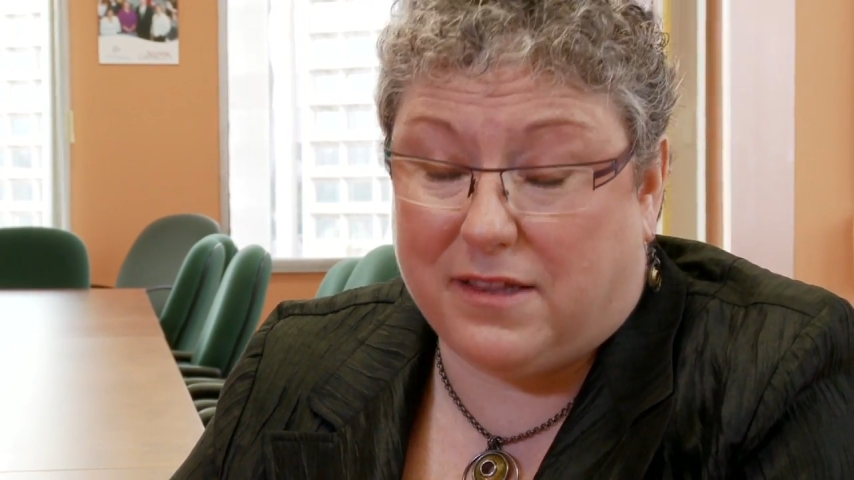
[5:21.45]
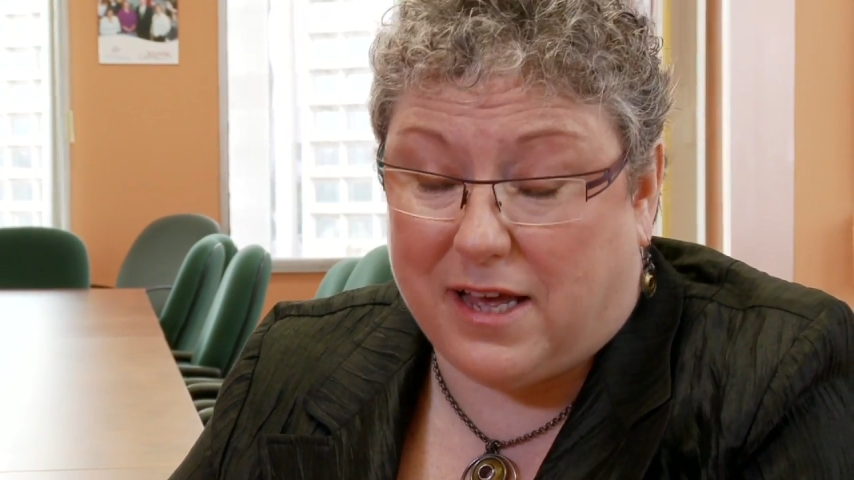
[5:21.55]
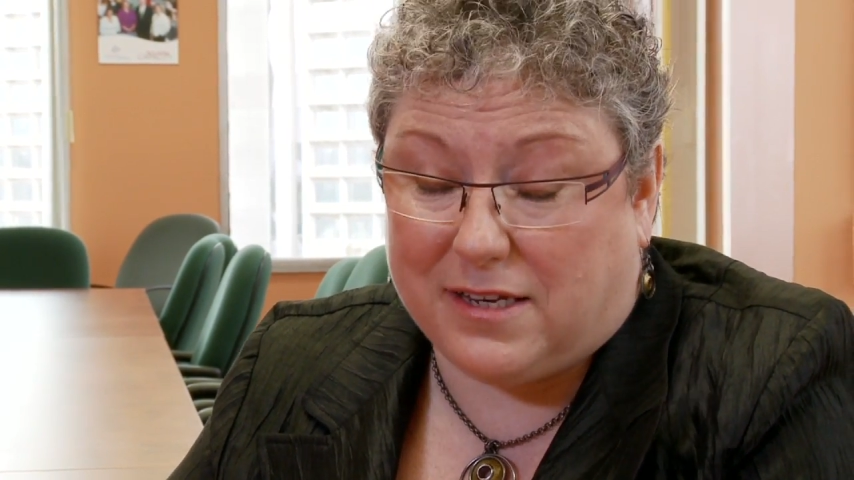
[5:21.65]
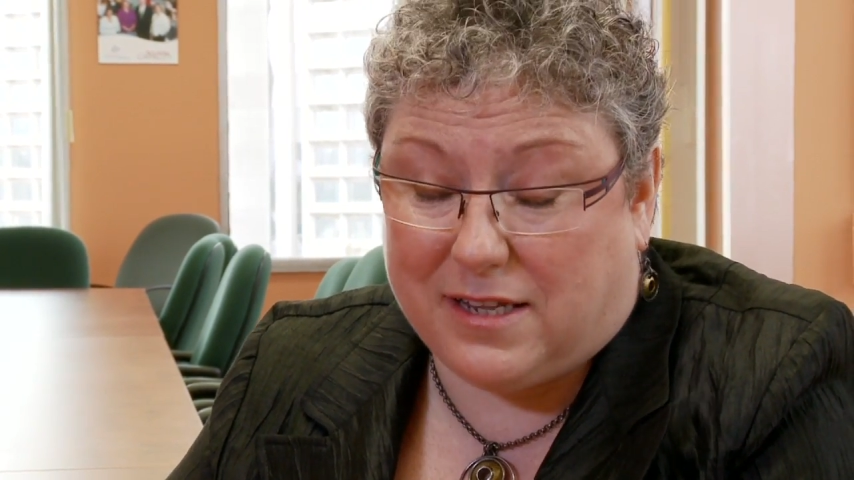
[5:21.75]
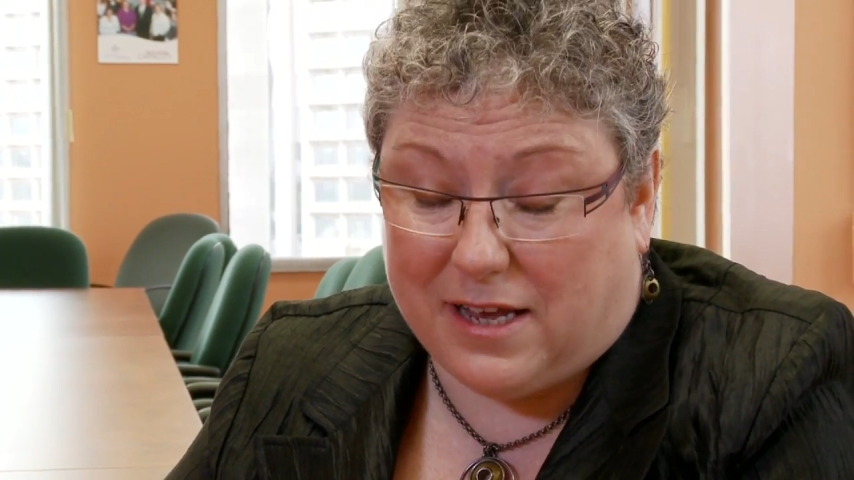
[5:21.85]

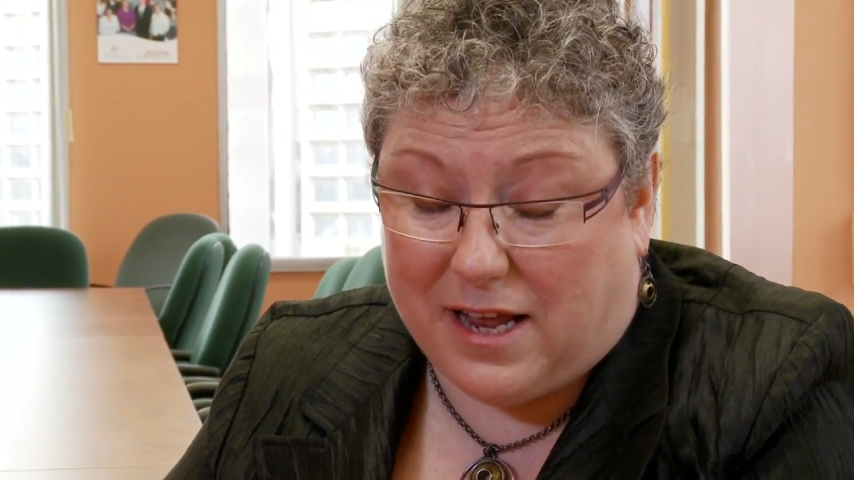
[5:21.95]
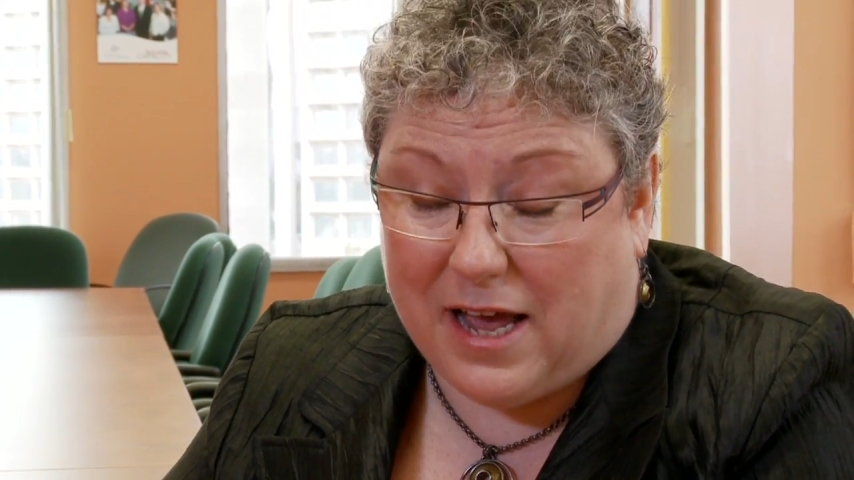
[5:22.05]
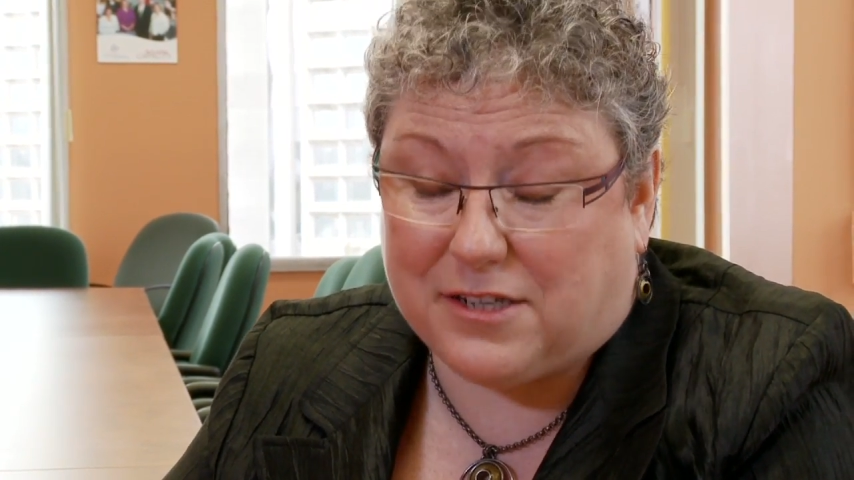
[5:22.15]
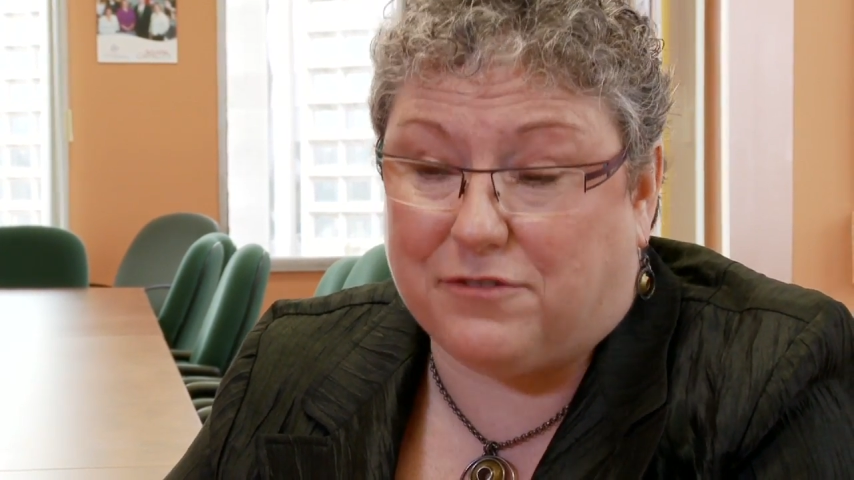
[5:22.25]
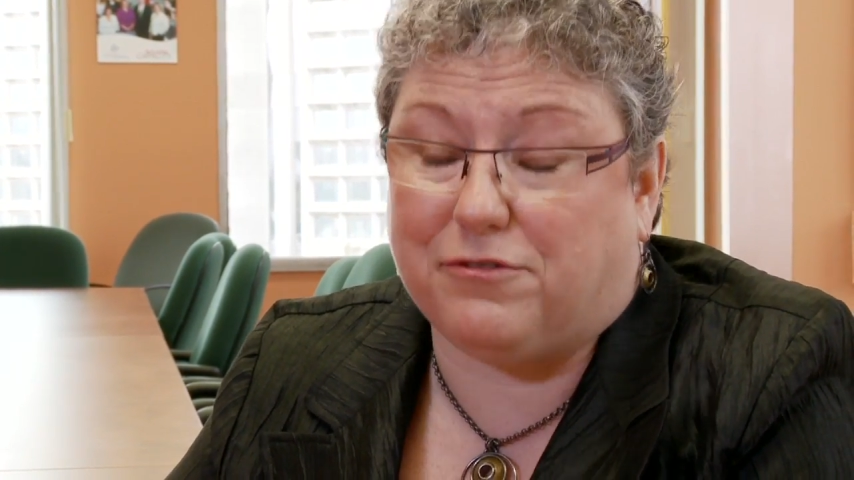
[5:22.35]
that, that
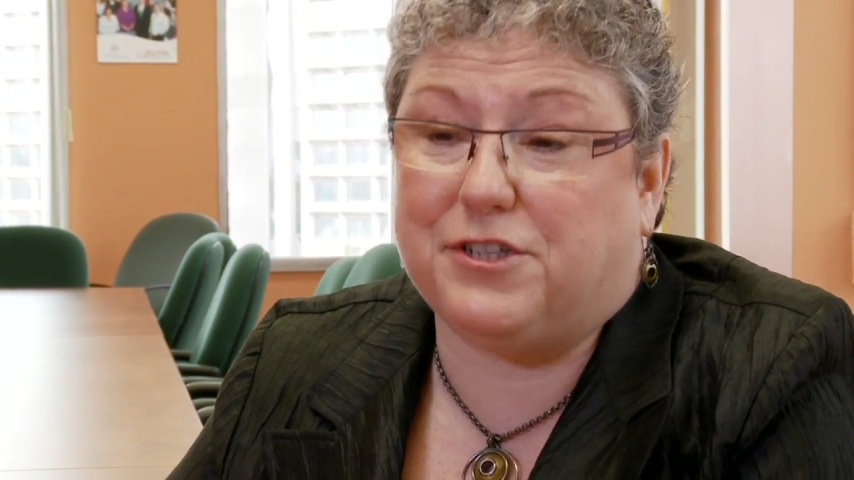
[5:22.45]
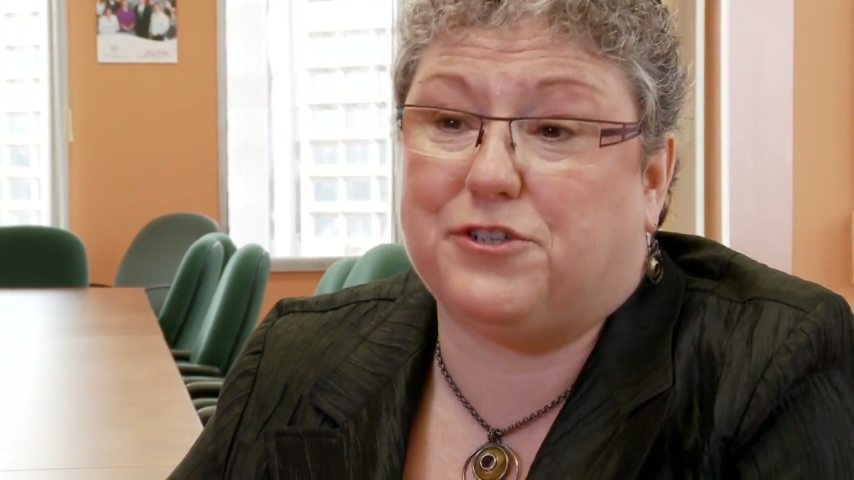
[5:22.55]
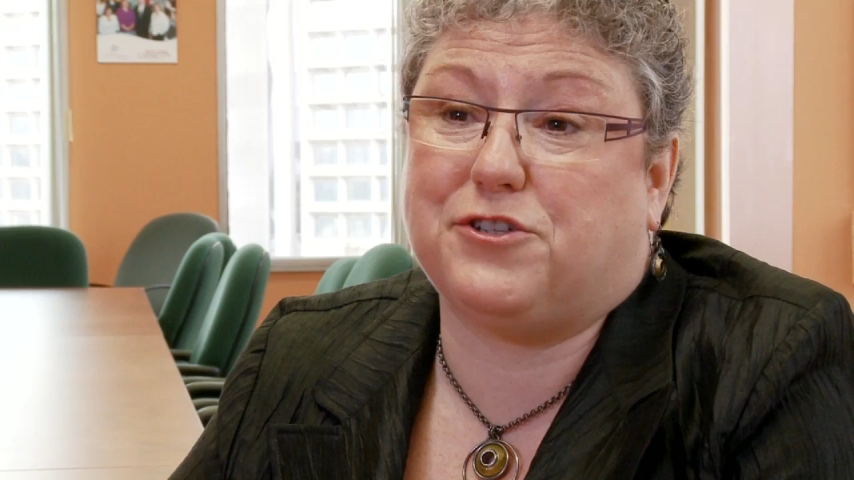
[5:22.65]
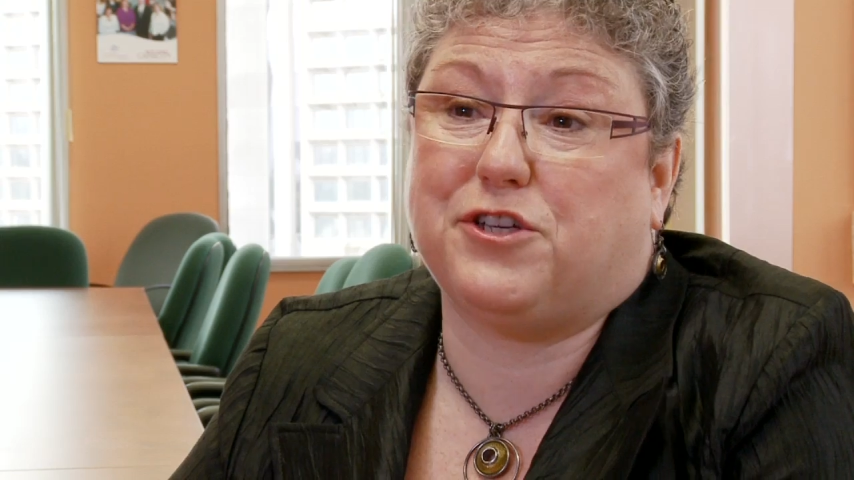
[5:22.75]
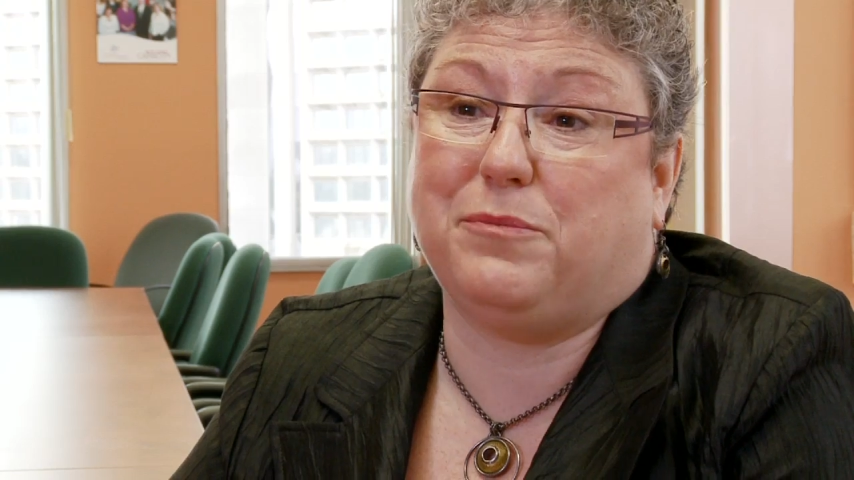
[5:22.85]
active
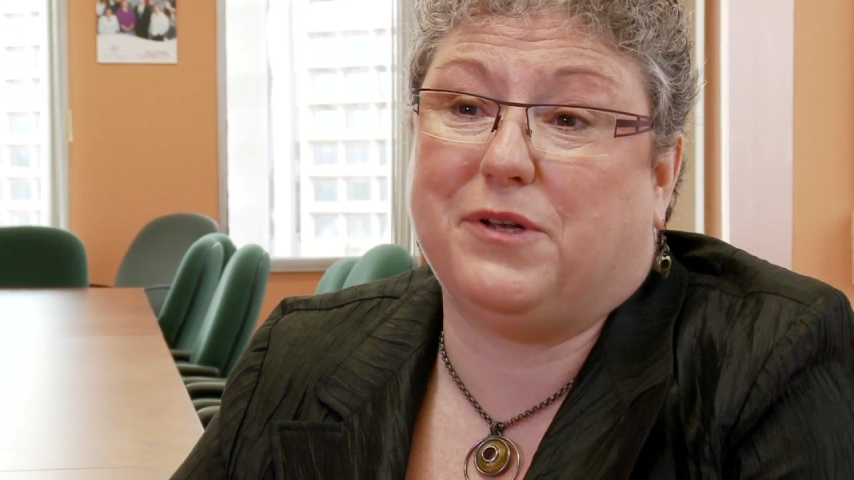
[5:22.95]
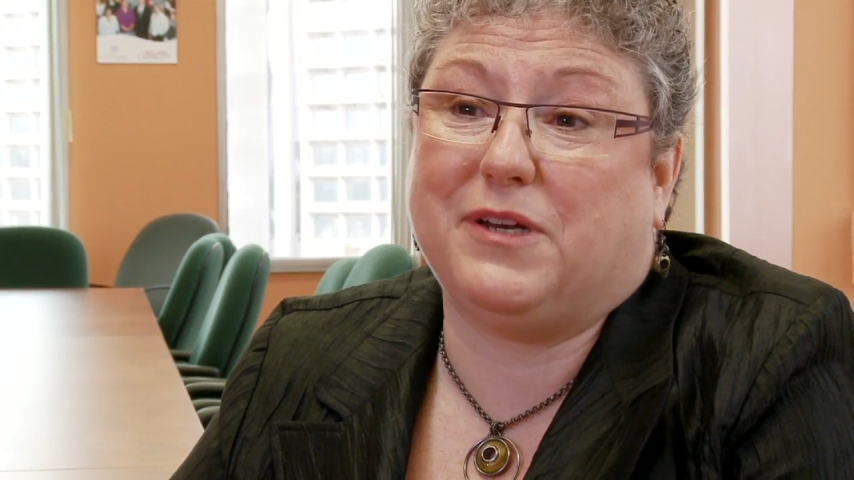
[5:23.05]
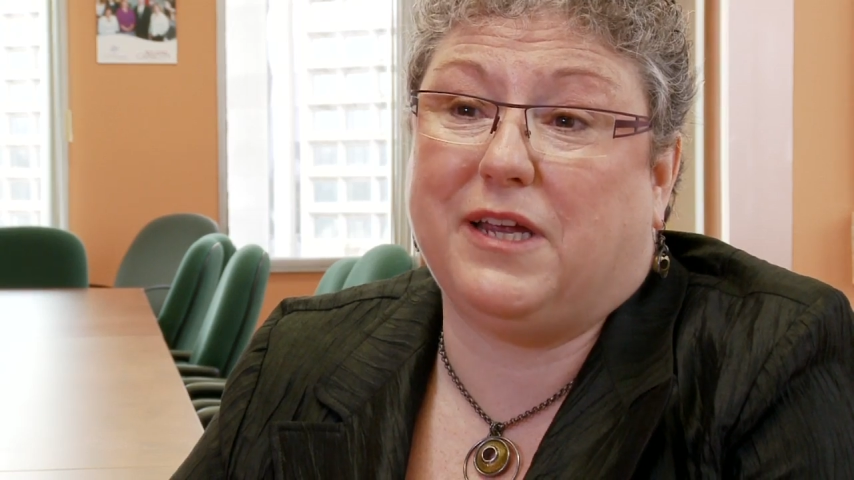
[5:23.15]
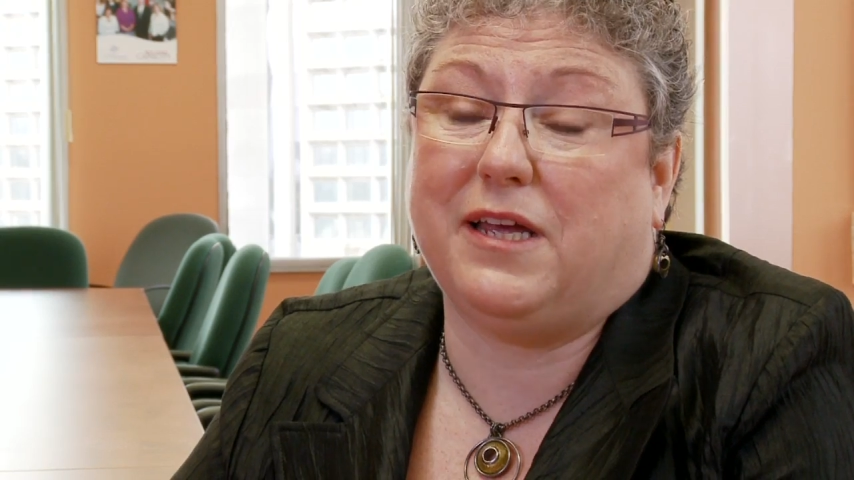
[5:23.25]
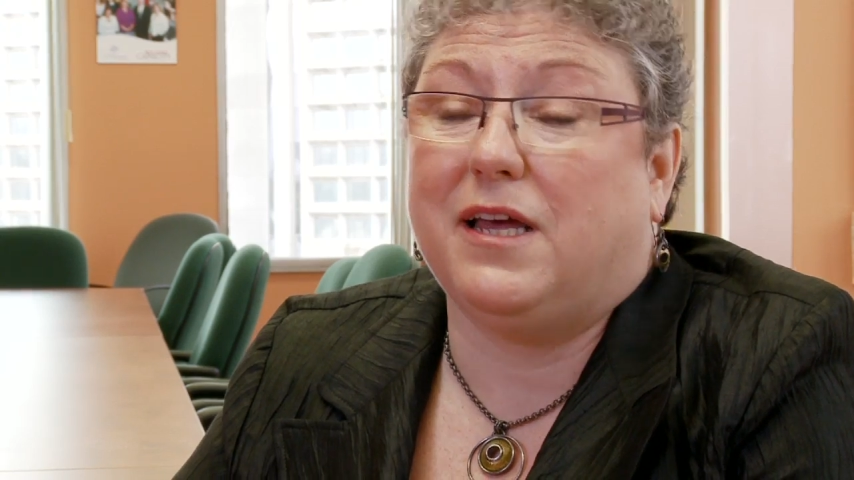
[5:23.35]
research
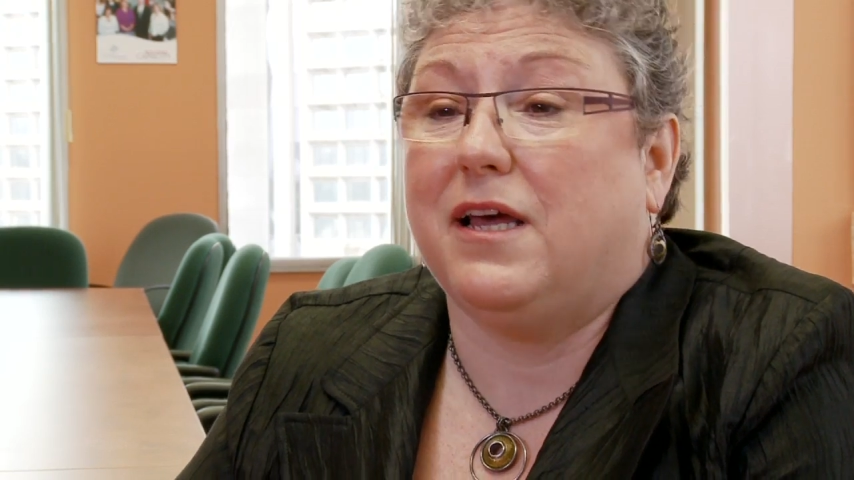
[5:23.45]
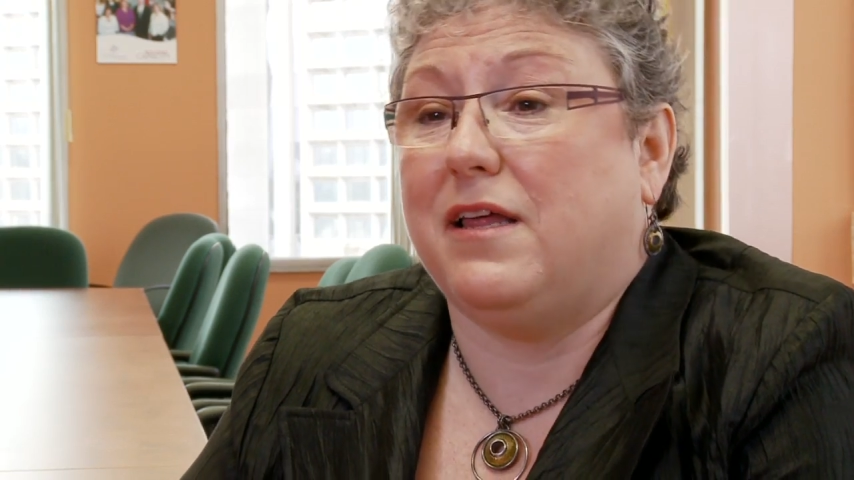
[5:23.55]
community,